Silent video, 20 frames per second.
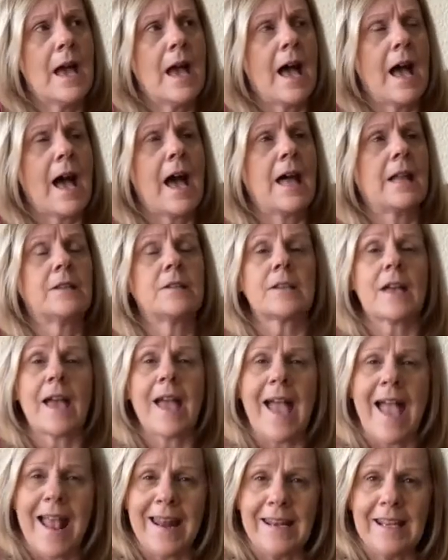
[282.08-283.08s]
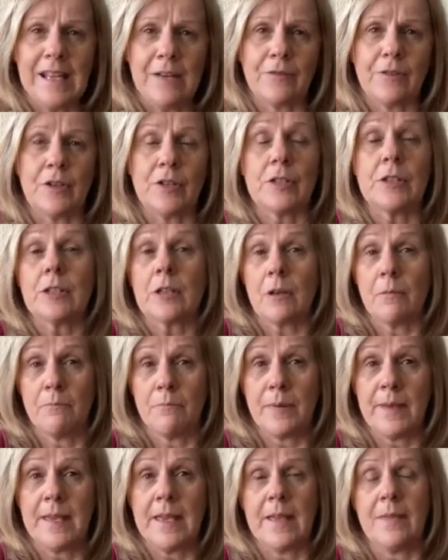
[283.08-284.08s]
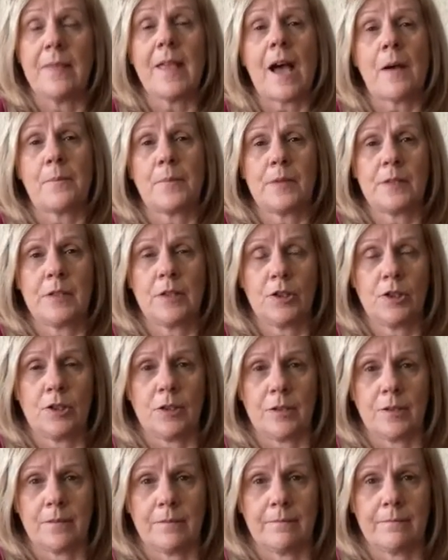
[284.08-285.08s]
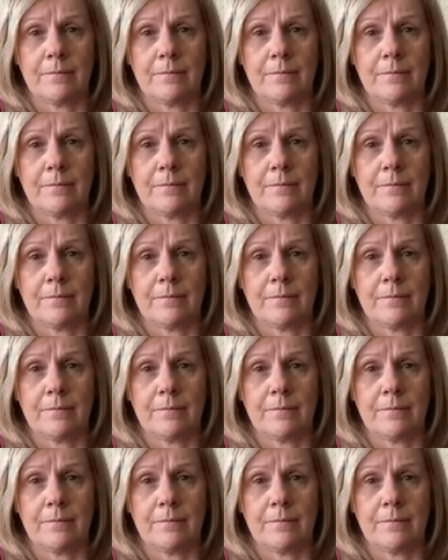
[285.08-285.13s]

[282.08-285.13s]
And any of us can be in that position.